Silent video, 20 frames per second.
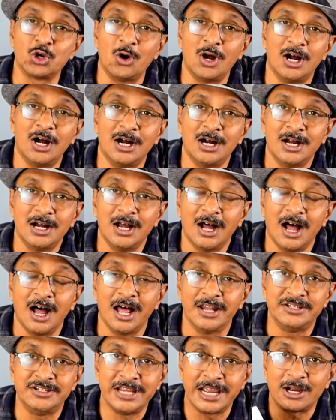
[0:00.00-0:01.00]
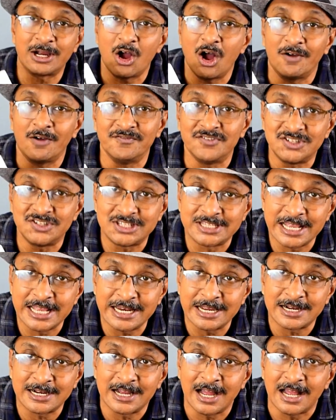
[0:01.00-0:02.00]
her a deck of
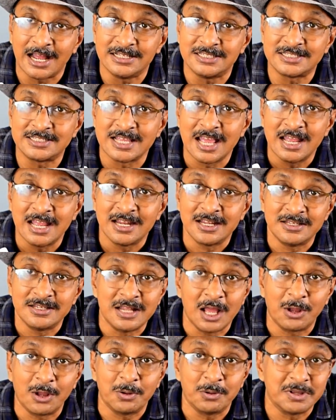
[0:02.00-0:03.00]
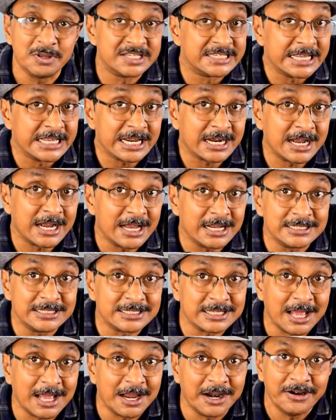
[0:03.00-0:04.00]
Zena cards. Now, Zena cards
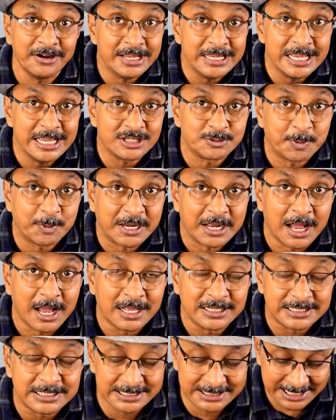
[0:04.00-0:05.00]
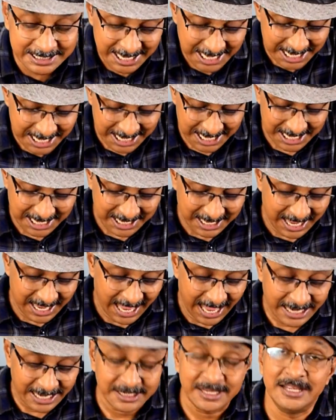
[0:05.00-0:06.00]
are ESP cards,
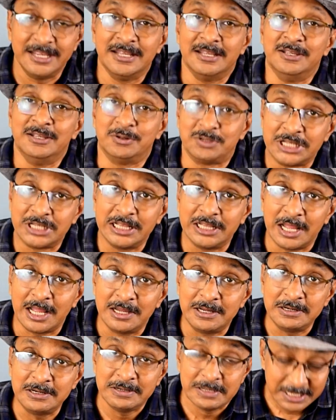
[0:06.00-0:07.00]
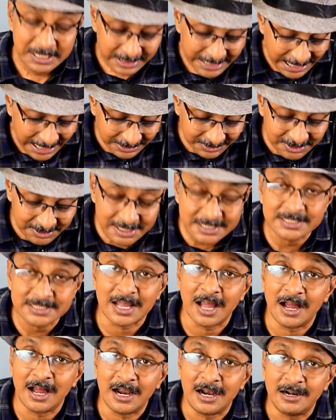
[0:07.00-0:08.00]
and you tell her that these
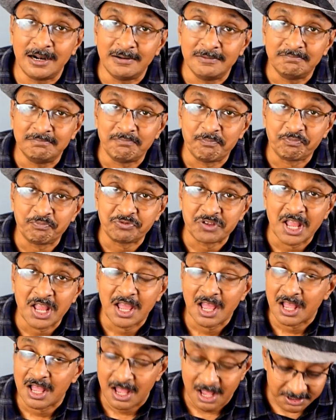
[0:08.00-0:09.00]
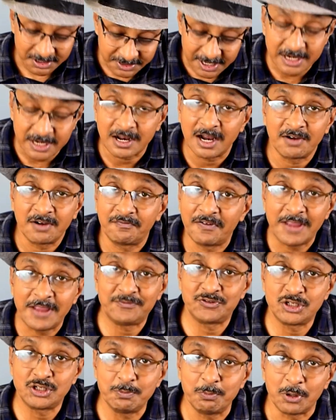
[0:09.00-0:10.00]
are there are 5
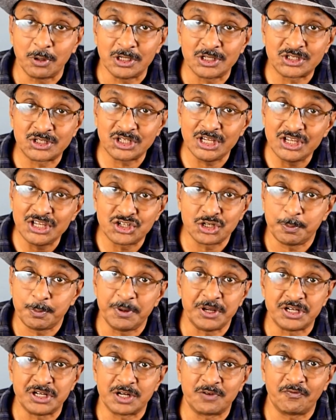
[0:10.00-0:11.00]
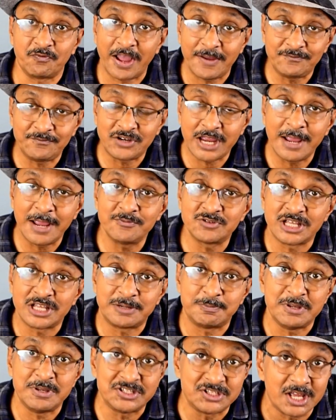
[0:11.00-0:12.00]
symbols, each repeated 5 times. That
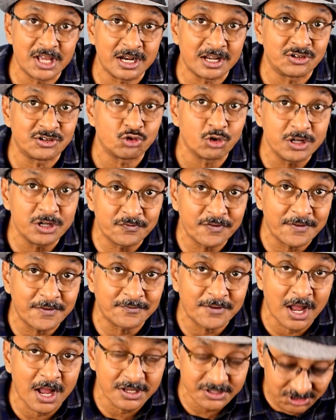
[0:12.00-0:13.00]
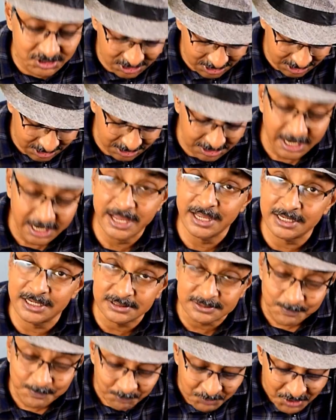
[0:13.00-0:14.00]
means there are 25 cards in here,